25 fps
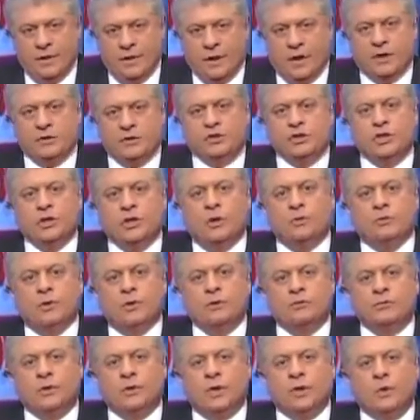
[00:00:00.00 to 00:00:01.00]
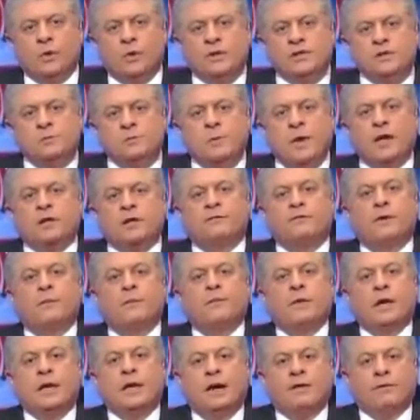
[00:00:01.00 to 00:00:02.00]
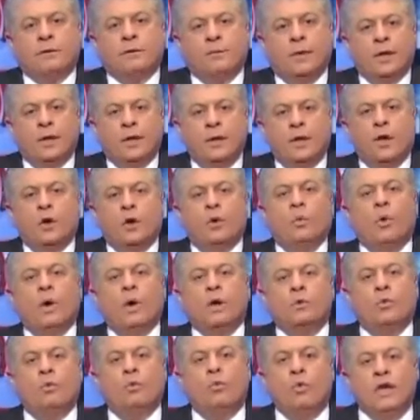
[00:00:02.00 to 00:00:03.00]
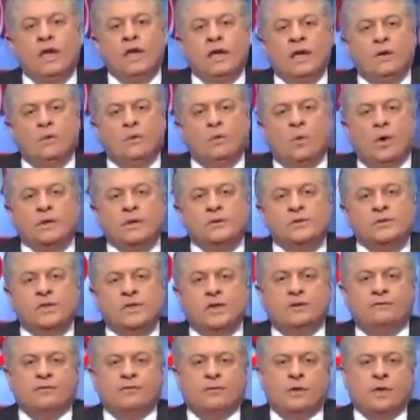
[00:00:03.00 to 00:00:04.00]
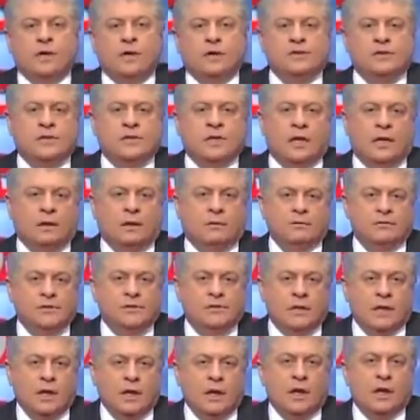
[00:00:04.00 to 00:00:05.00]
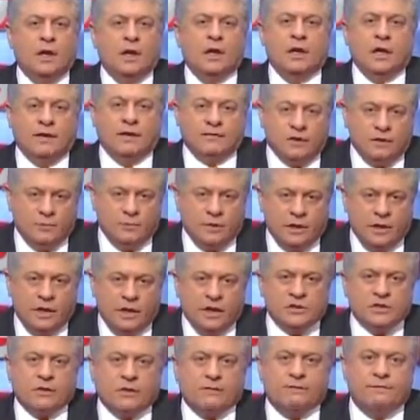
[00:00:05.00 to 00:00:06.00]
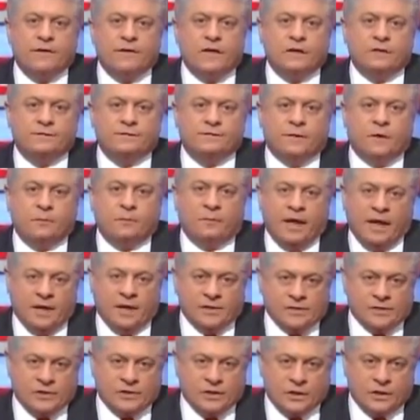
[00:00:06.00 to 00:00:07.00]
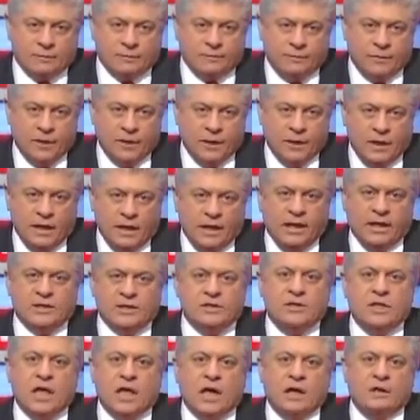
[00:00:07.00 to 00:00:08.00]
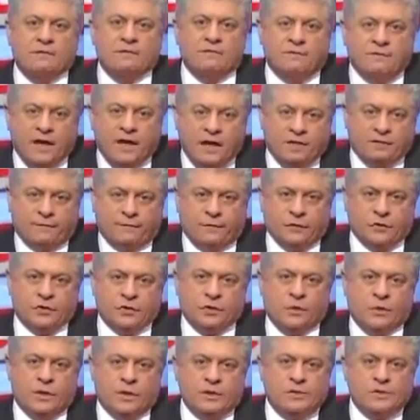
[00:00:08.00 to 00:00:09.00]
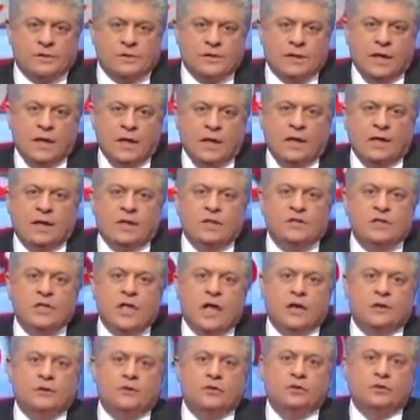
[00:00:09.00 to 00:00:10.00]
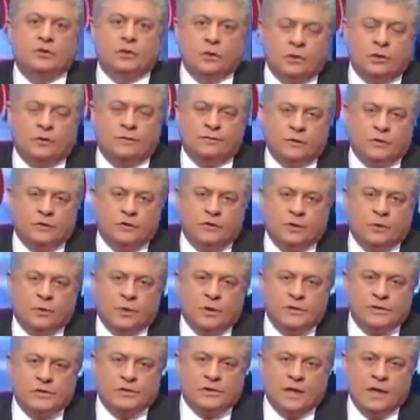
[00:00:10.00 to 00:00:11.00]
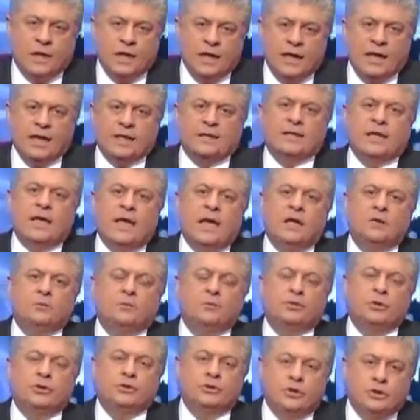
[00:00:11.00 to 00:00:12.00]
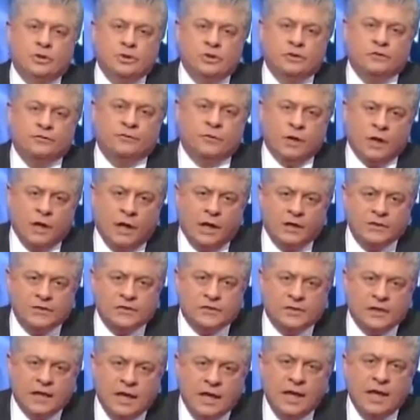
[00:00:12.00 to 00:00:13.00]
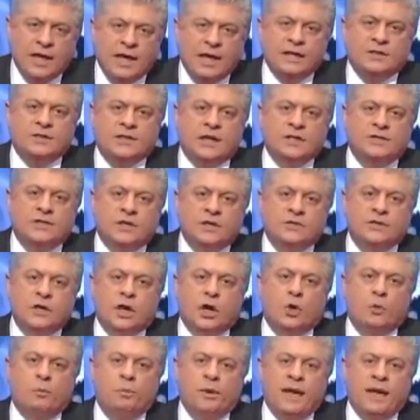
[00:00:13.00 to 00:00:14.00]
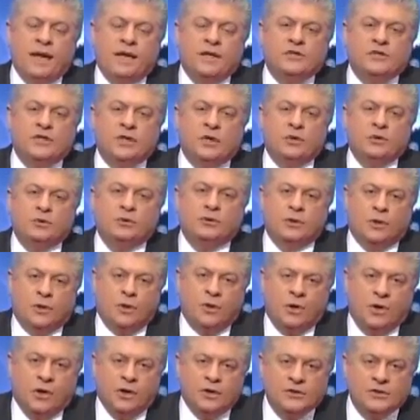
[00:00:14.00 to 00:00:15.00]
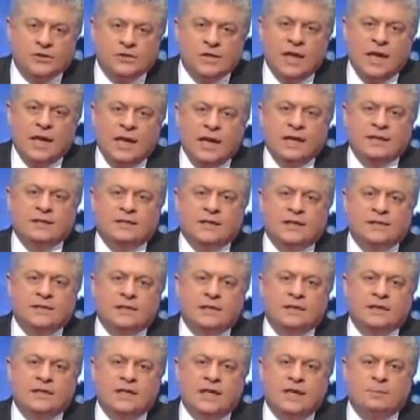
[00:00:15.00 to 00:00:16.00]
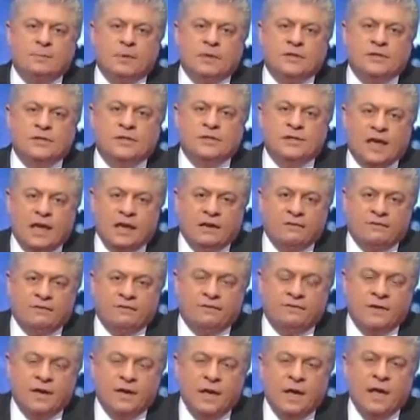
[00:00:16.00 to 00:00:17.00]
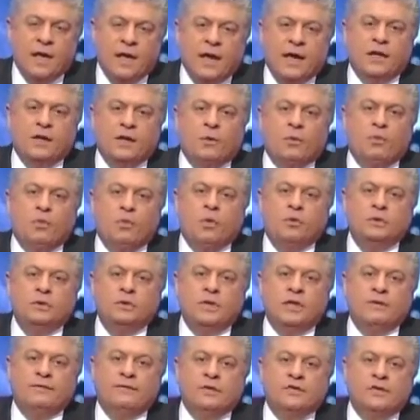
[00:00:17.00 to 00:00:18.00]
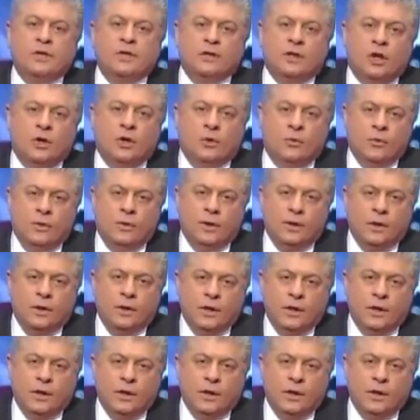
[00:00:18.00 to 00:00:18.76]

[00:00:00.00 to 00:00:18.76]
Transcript: Our children grow to expect from the government what we once did for ourselves. Government is a fearful master. It is not faithful to us. It is not truthful to us. It can't produce for us. It doesn't obey its own laws. It doesn't keep us safe, and it won't leave us alone.